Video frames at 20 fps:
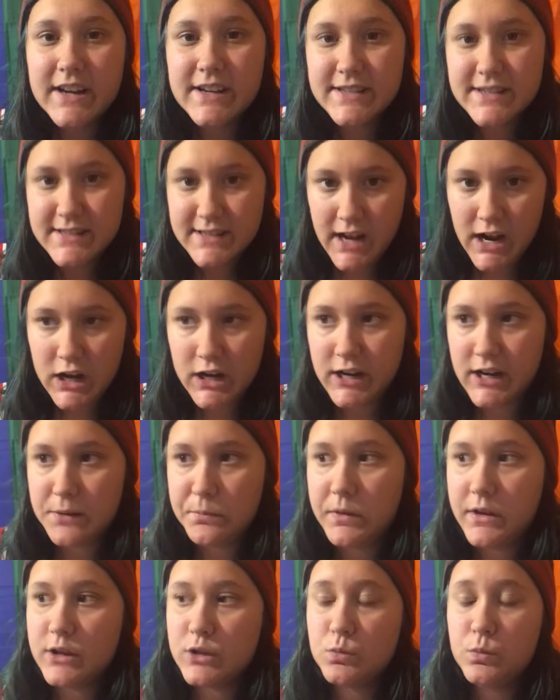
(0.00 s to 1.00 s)
of scary
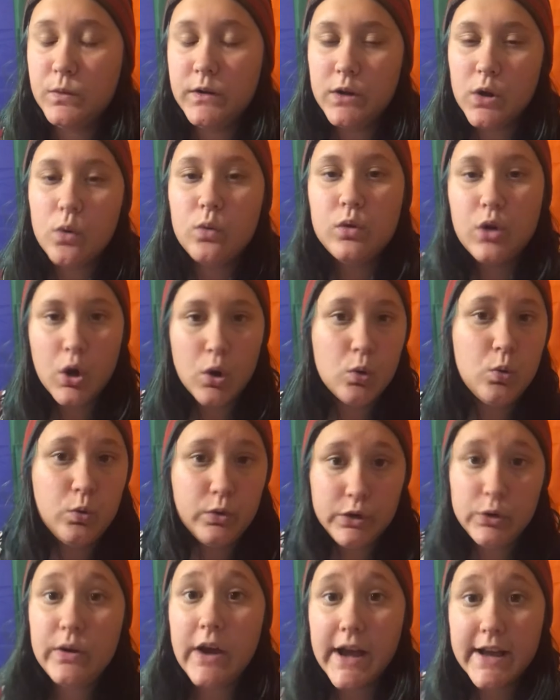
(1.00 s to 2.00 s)
because we don't know who
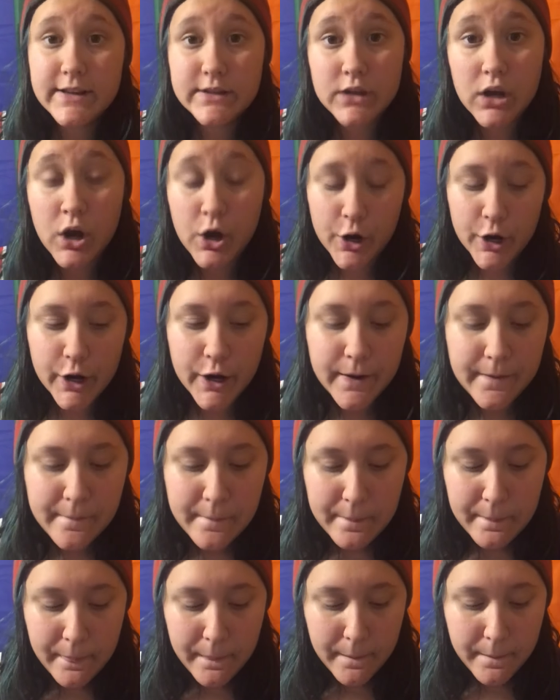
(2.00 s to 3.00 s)
you guys are.
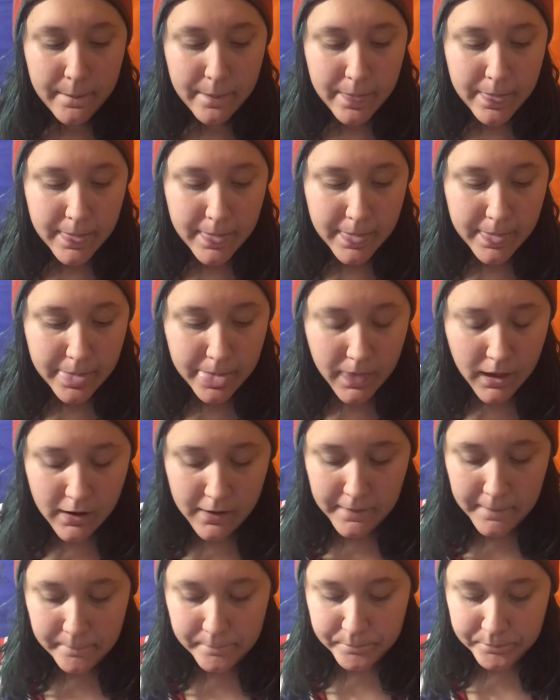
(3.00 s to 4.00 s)

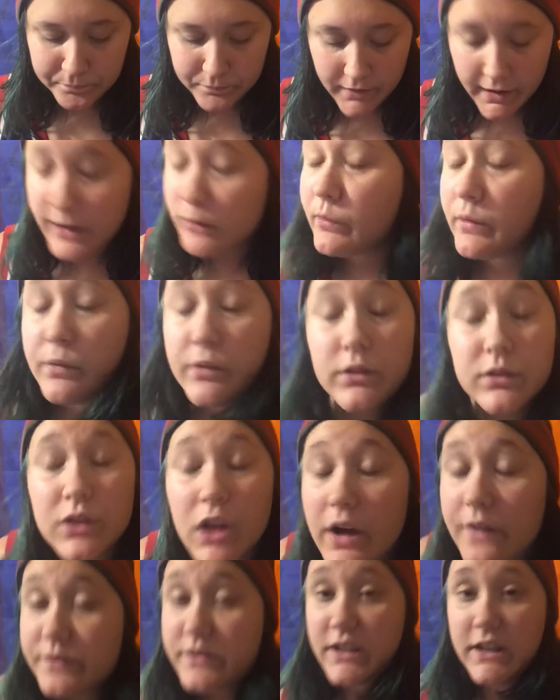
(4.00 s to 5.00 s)
Um, and we would
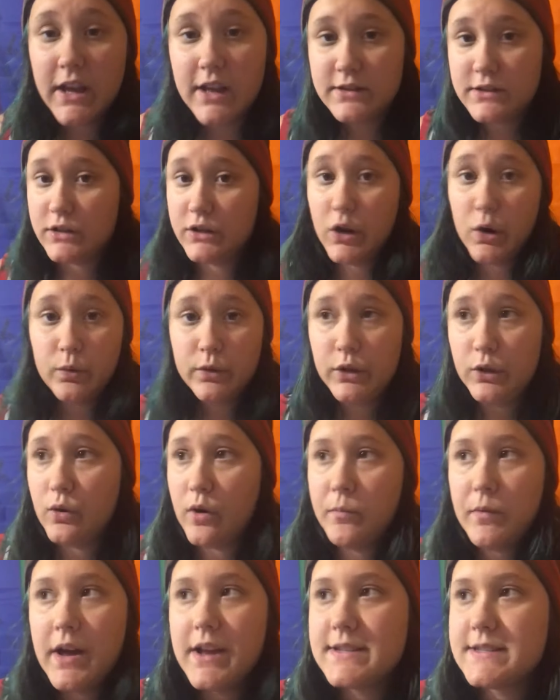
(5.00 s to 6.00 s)
love to get to know you.
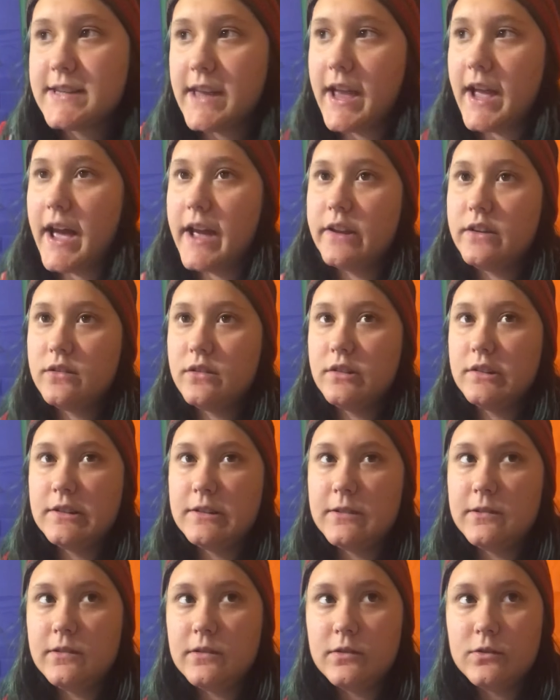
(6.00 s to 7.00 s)
I'm not saying I
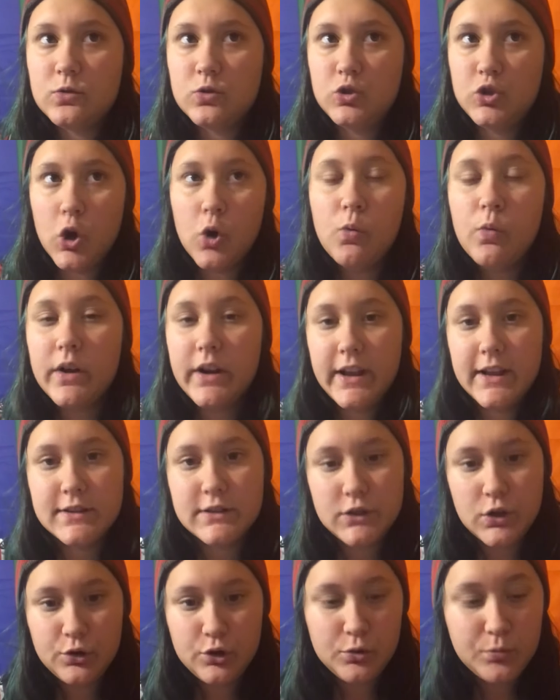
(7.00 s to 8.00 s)
don't want to get to
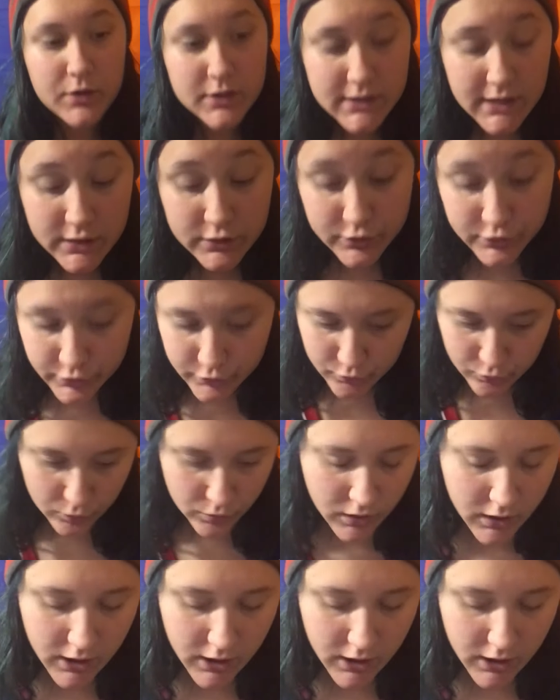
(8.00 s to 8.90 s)
know you because I do.